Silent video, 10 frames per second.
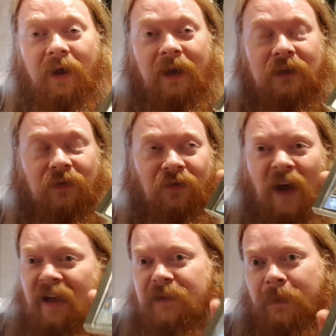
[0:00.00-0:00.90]
is
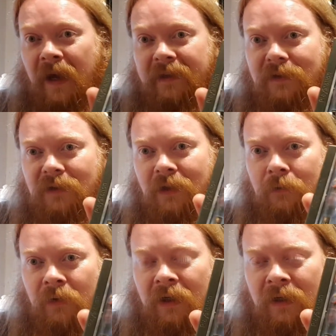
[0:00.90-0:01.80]
fast-paced.
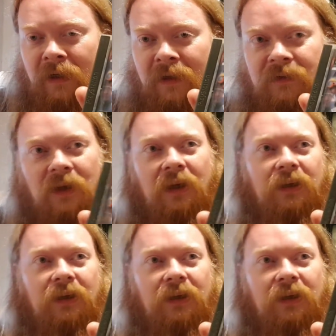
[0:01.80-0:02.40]
It really is.